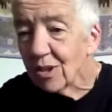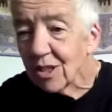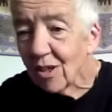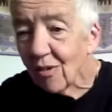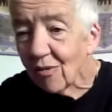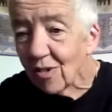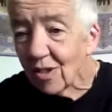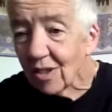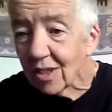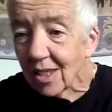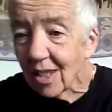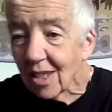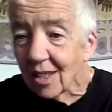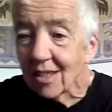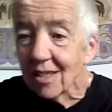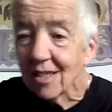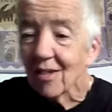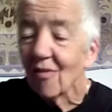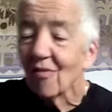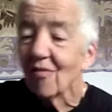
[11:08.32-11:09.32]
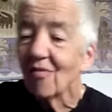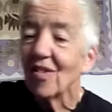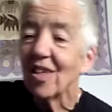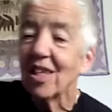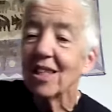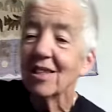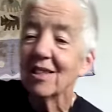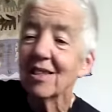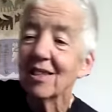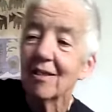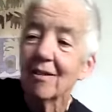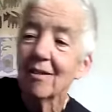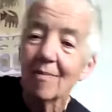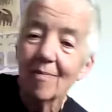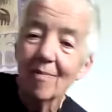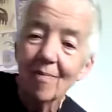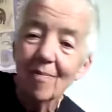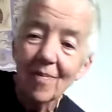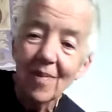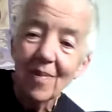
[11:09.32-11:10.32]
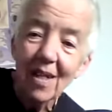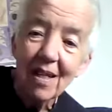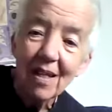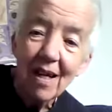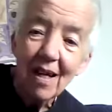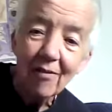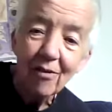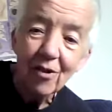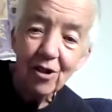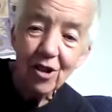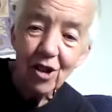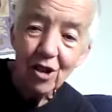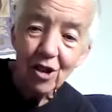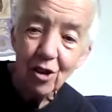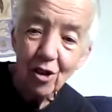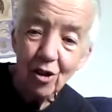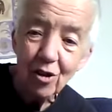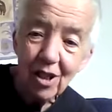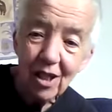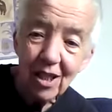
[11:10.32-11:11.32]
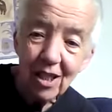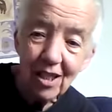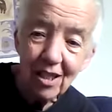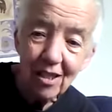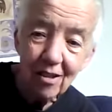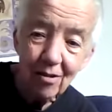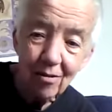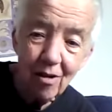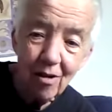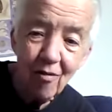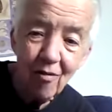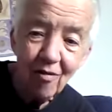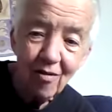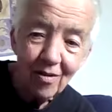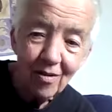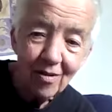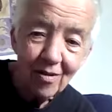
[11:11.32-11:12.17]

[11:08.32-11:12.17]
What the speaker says: different kinds of feet? I've got a dog here, ruff.